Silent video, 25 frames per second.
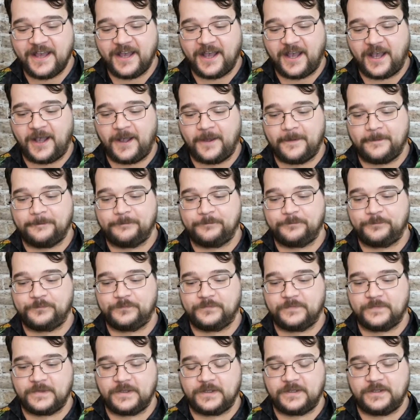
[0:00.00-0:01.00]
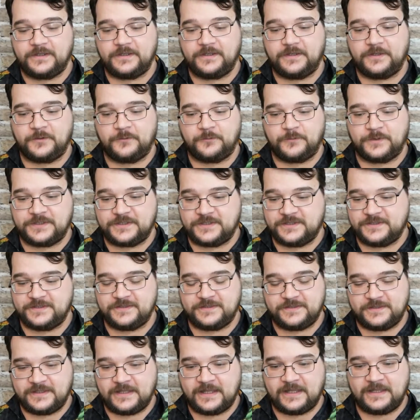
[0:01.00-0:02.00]
Which
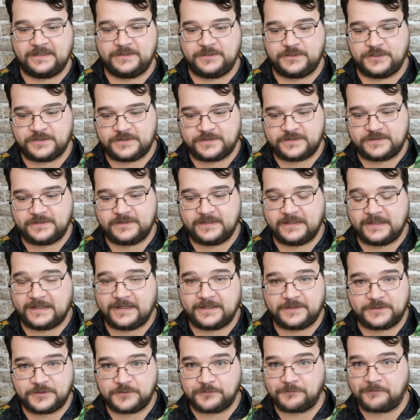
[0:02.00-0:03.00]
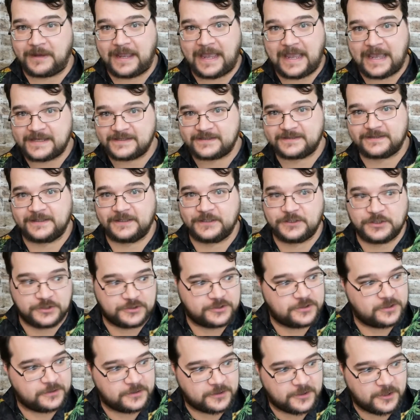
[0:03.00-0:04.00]
is just like a Tarrasque, like
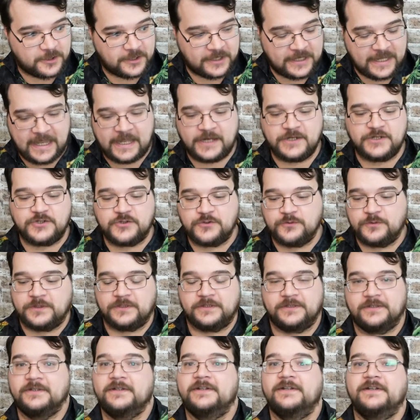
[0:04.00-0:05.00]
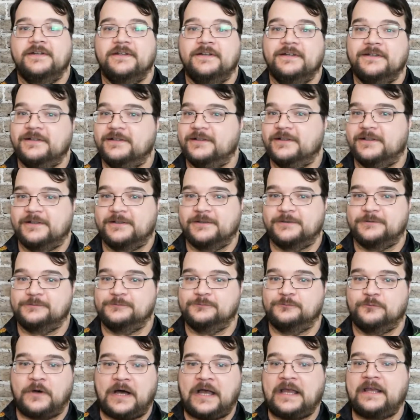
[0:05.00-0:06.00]
just a gargantuan
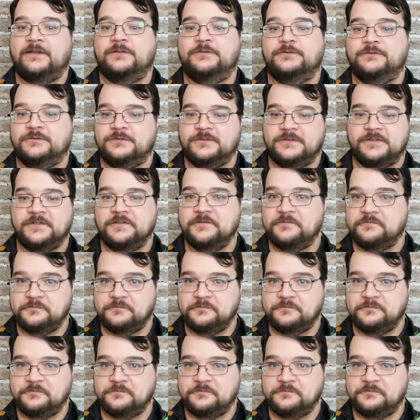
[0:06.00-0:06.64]
wild